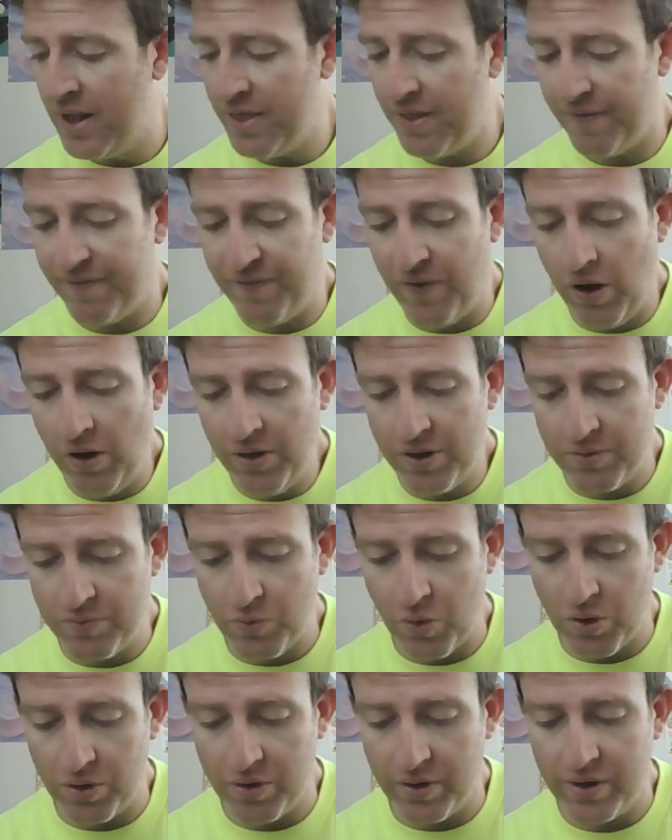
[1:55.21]
The
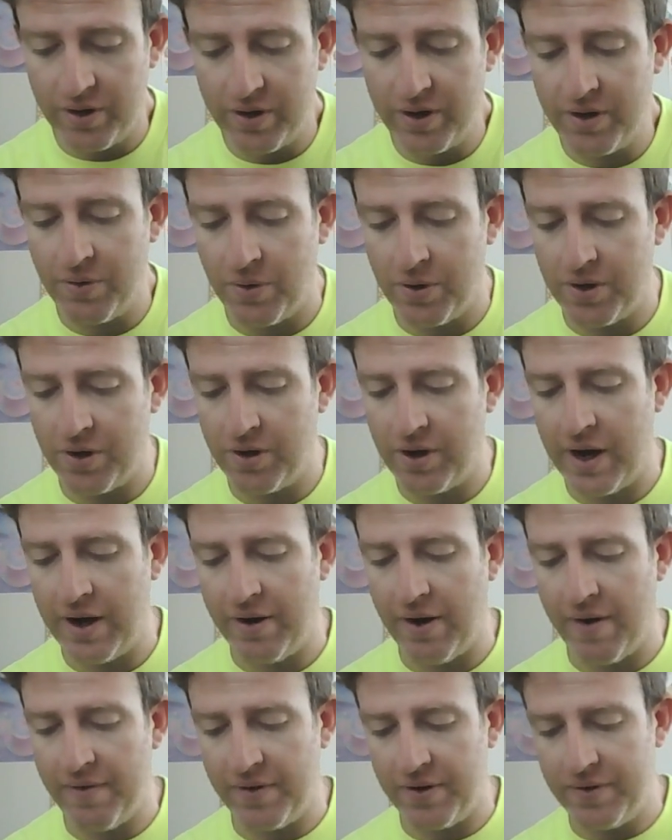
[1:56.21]
fallen warrior,
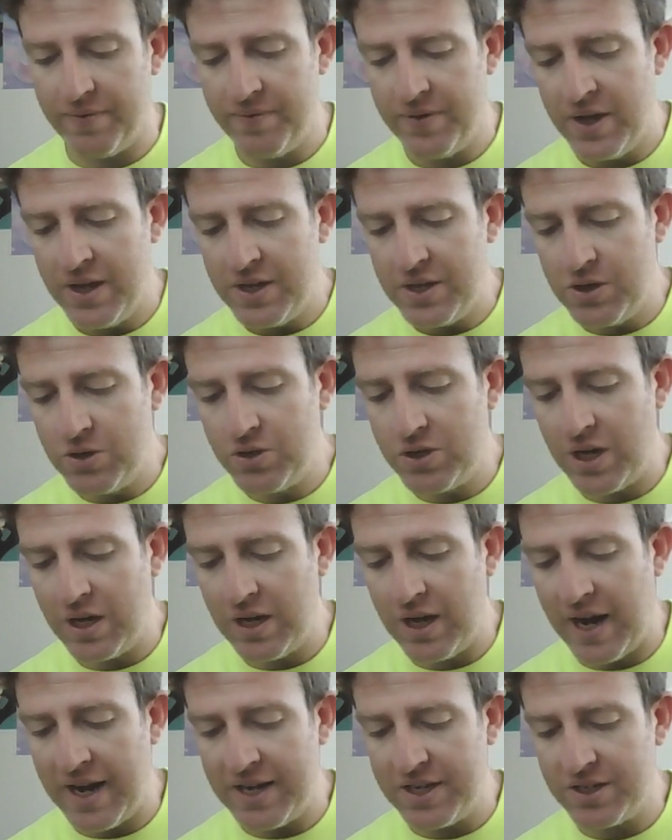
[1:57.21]
however, usually
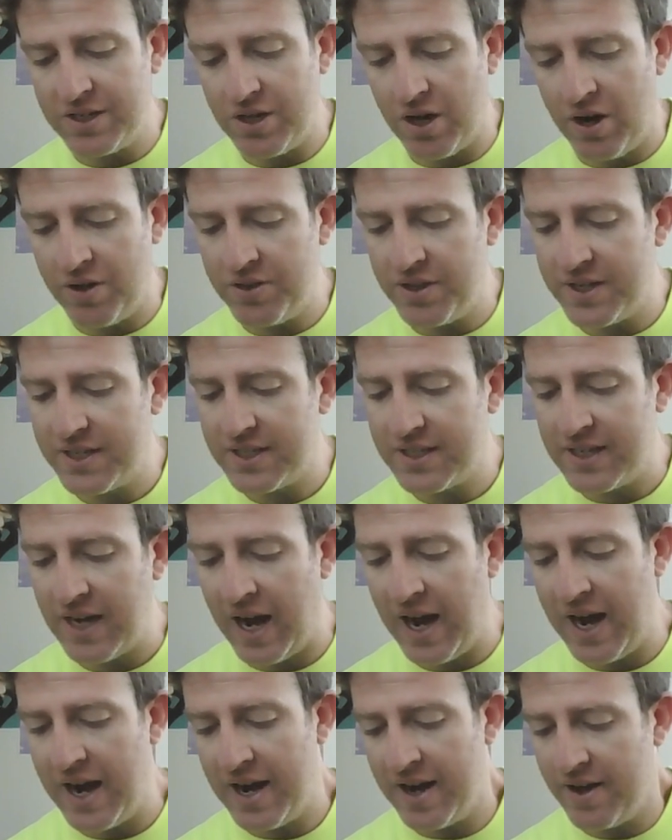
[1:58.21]
lies on the
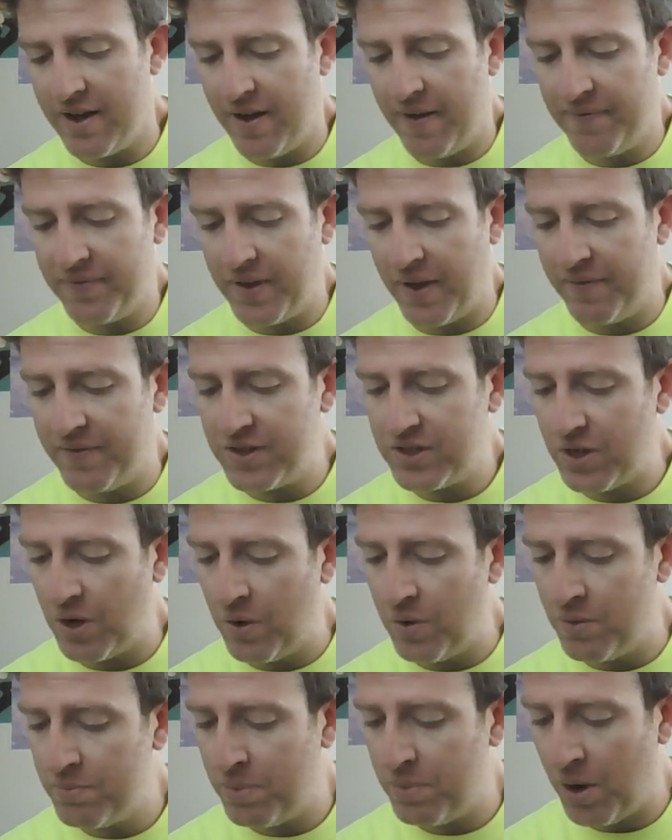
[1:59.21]
side of his
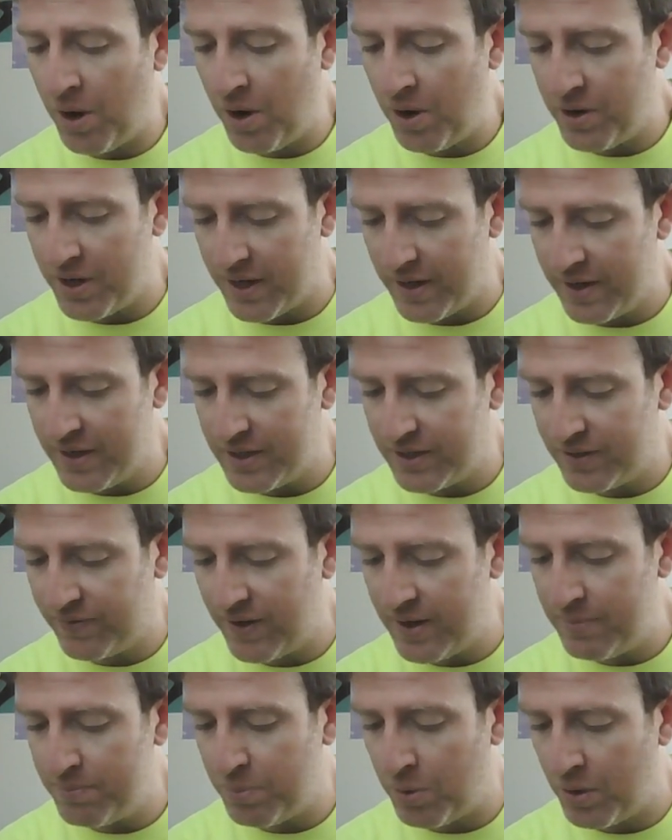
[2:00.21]
own party, his
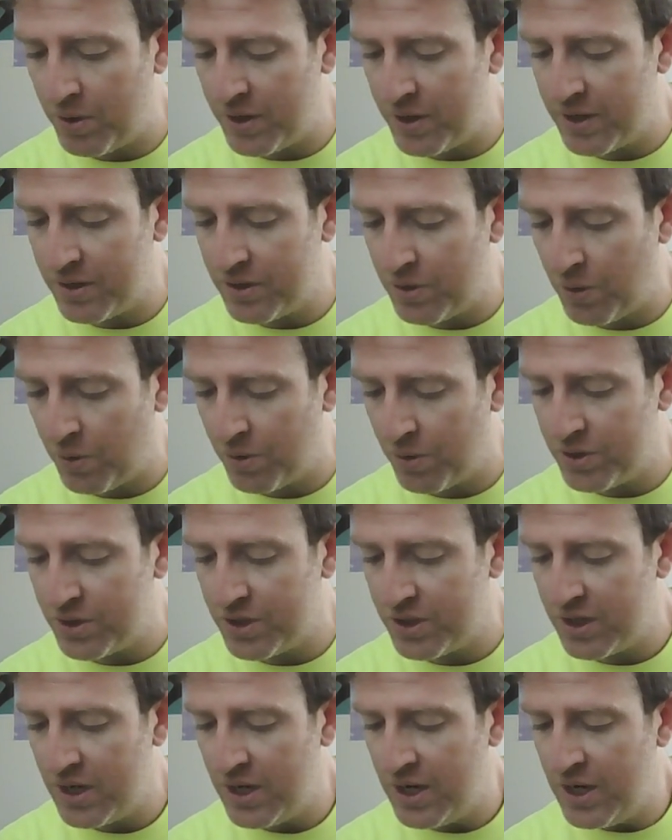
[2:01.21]
feet pointing
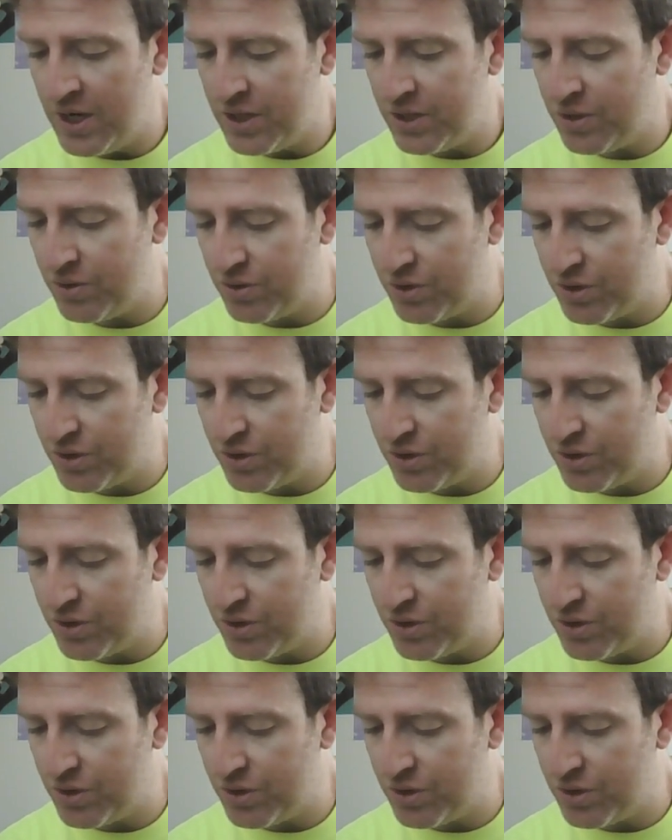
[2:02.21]
towards to